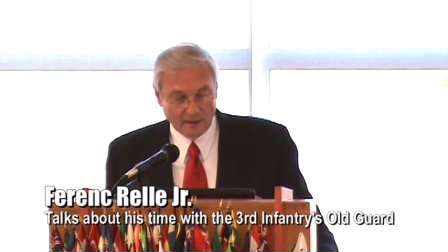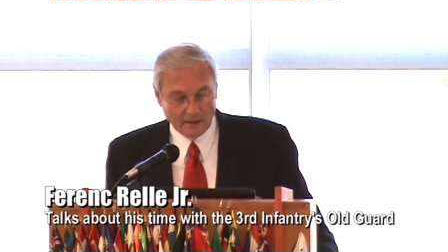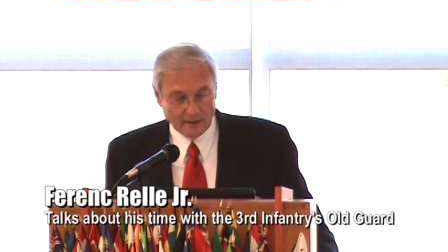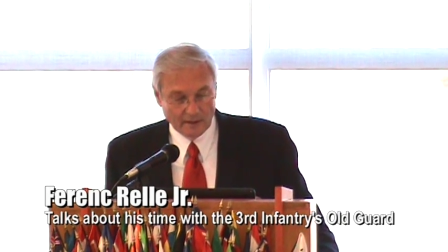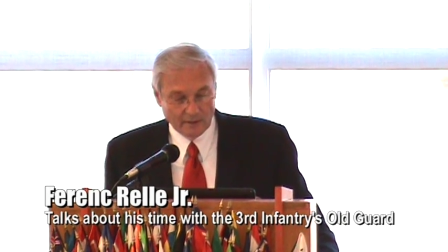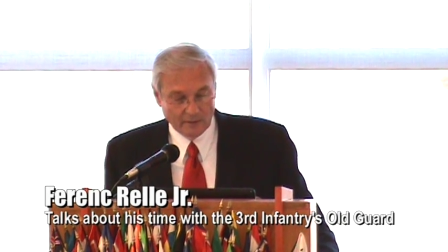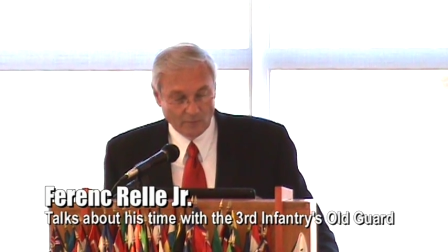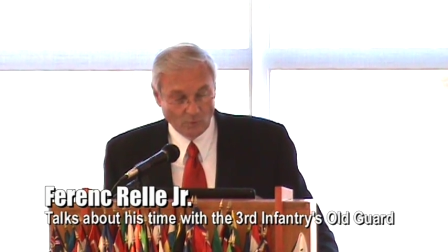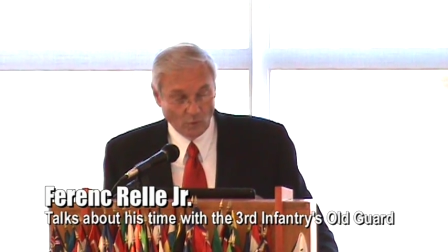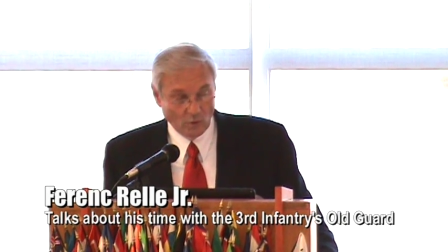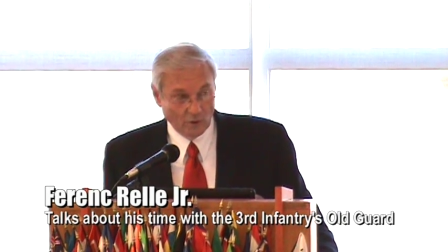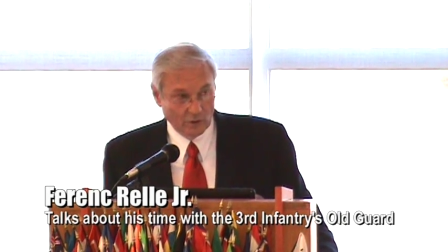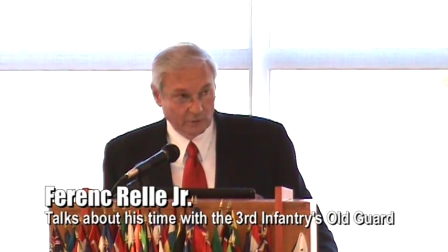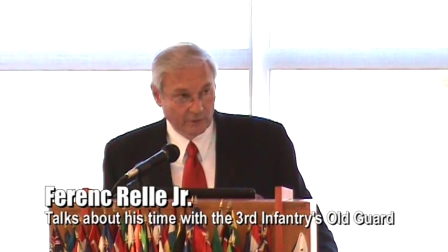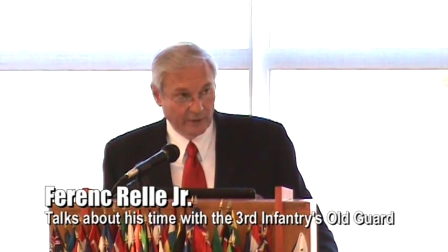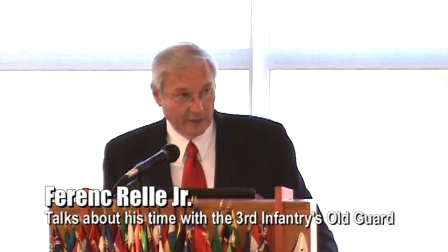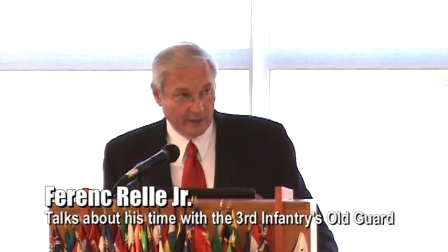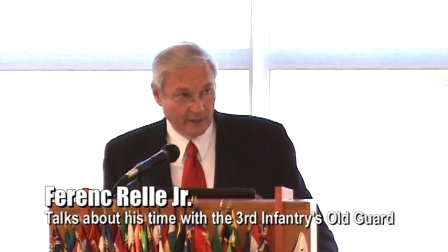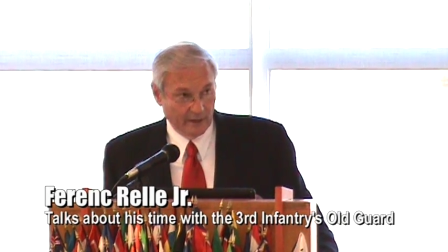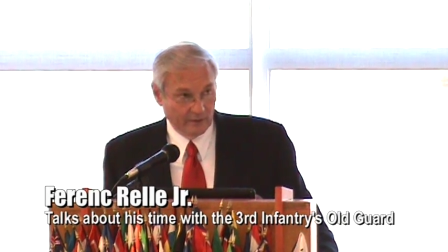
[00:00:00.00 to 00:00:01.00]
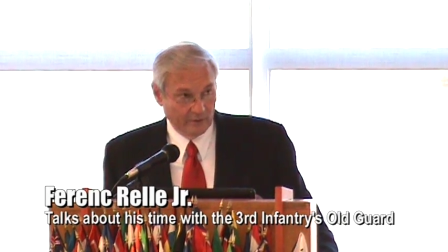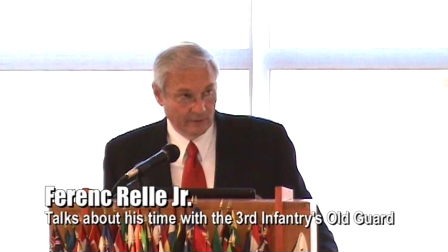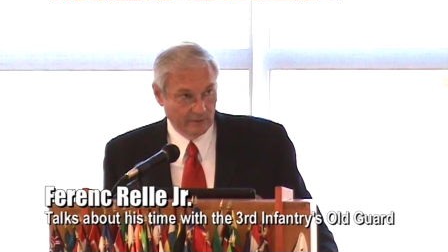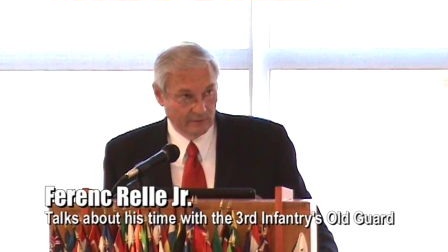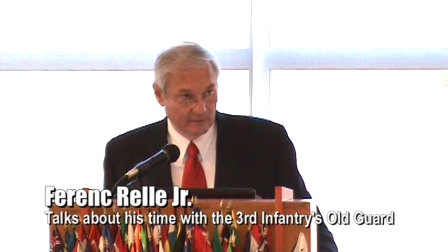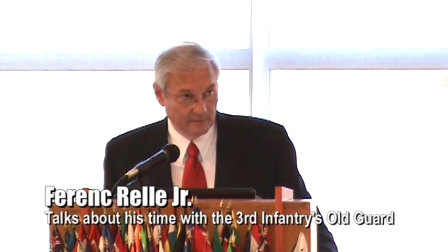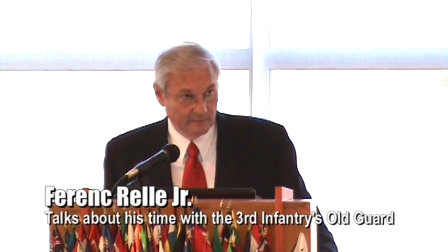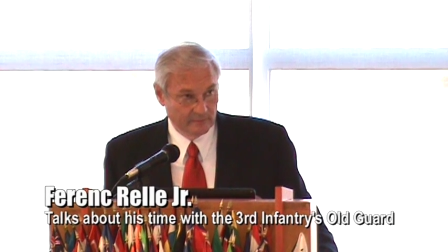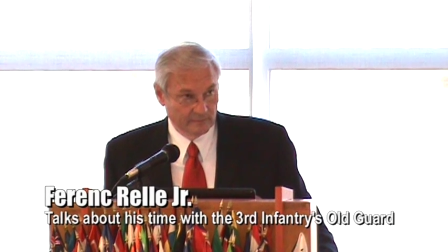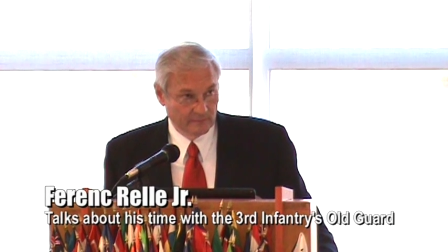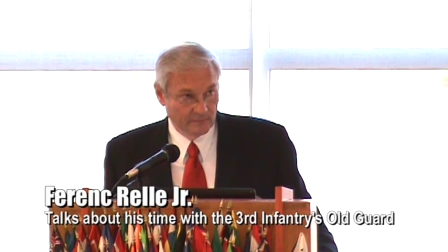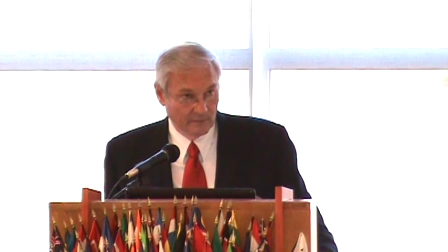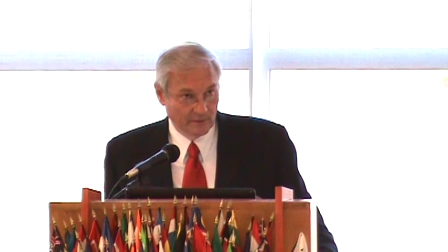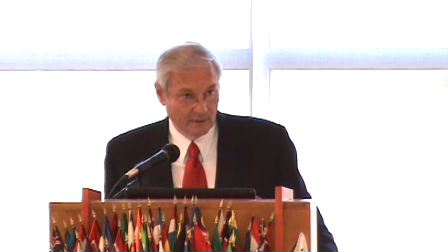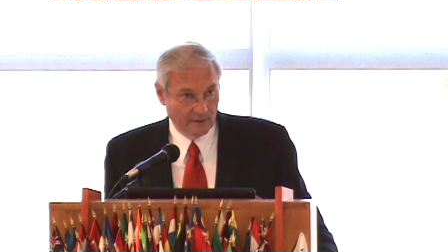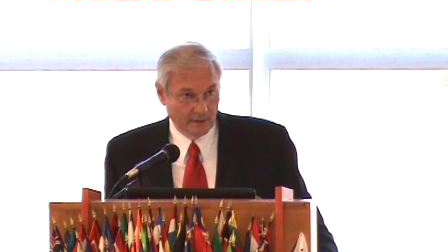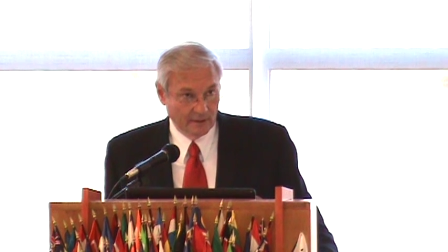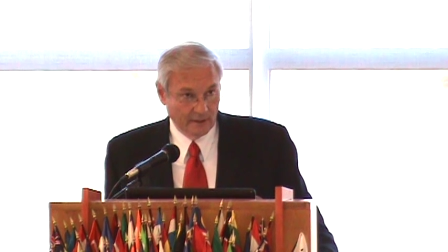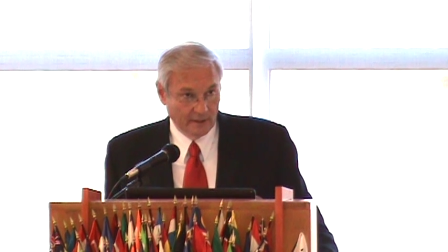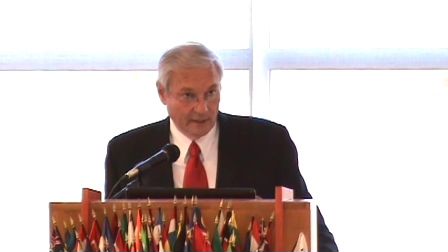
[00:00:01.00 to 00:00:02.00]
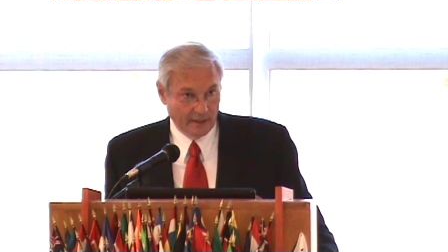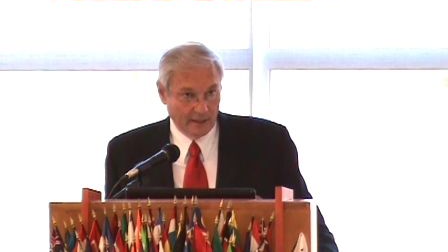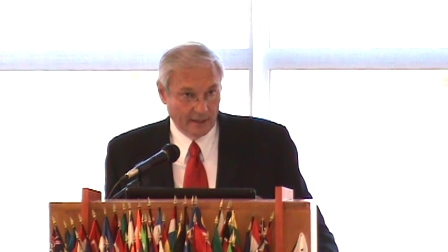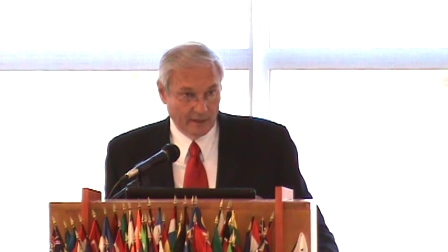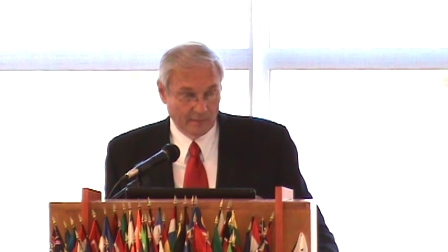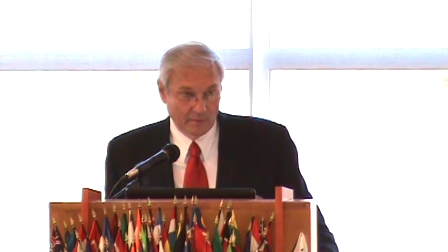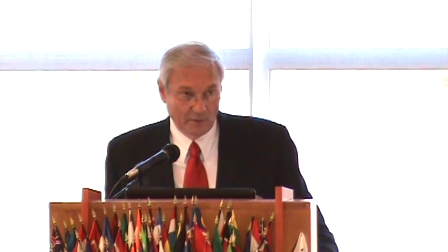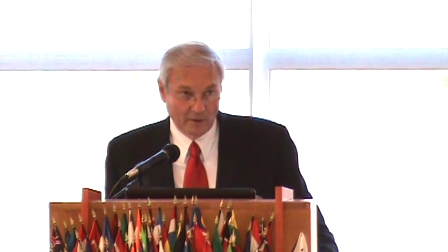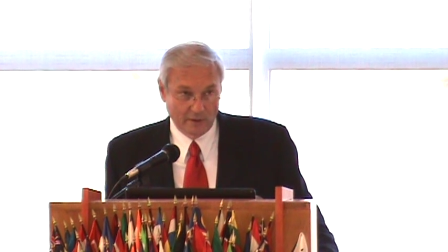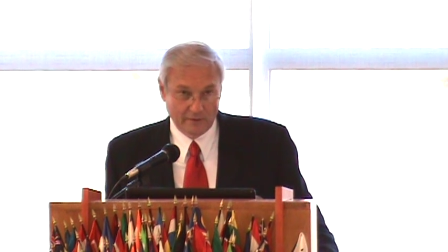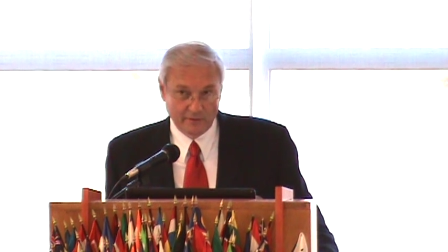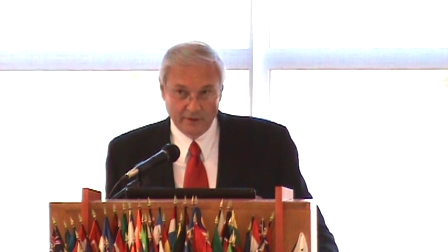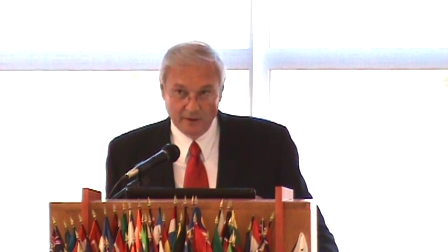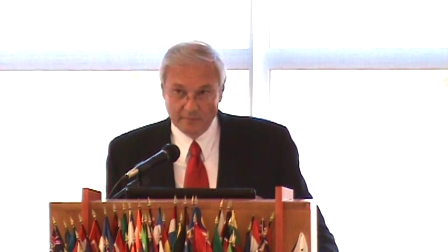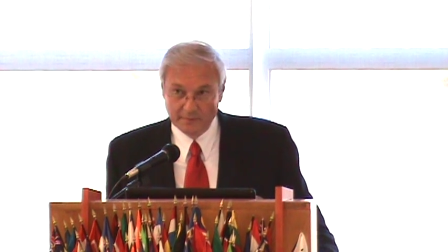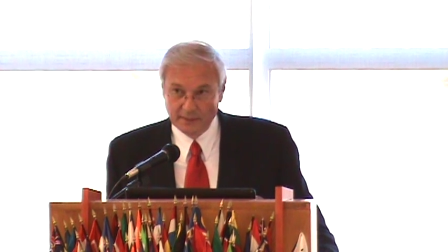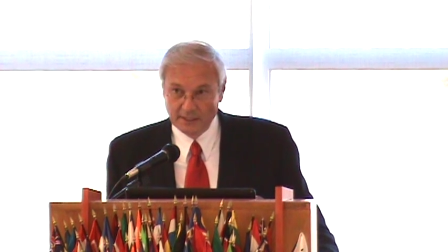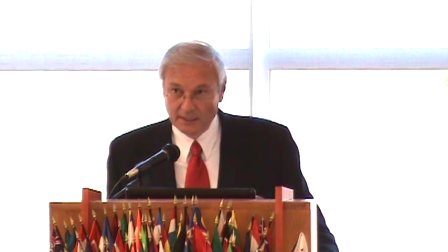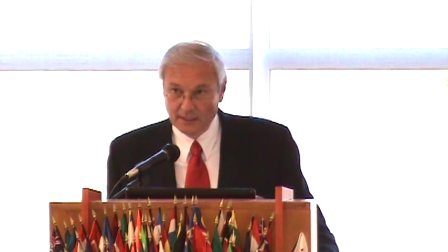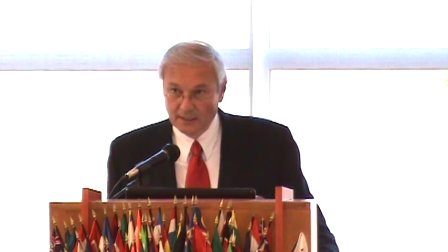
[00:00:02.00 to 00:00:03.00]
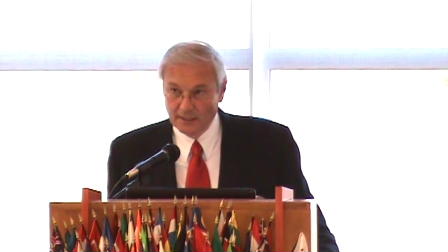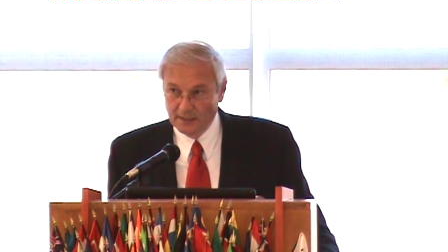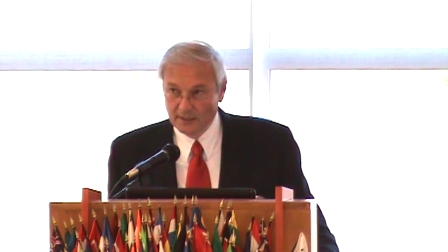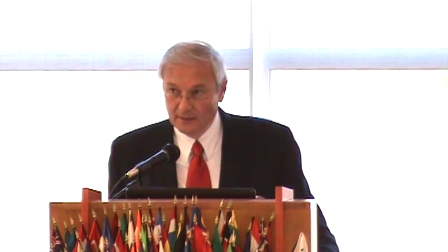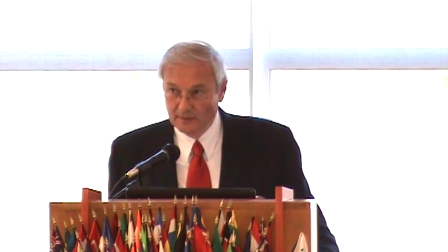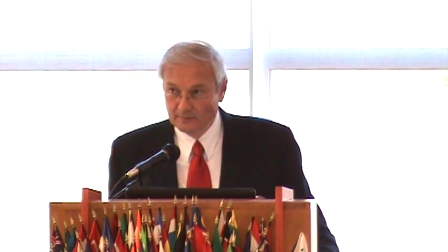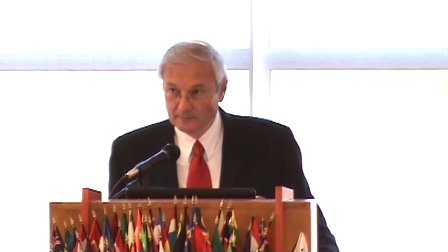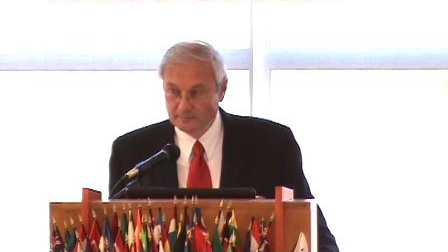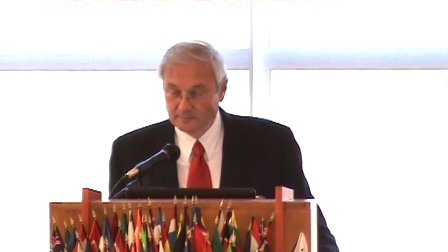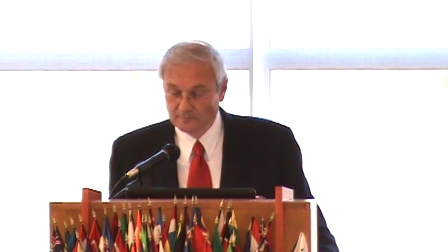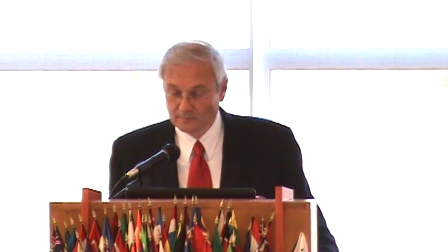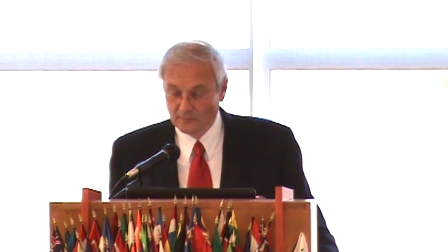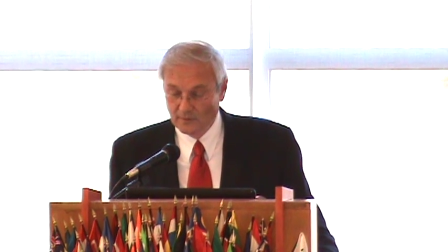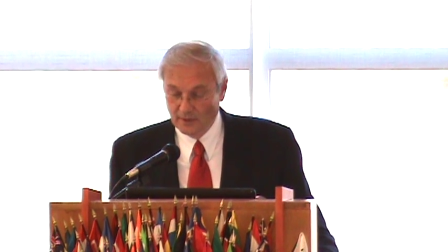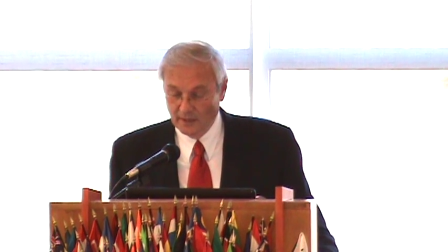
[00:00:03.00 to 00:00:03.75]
uh, world renowned, and part of Company E.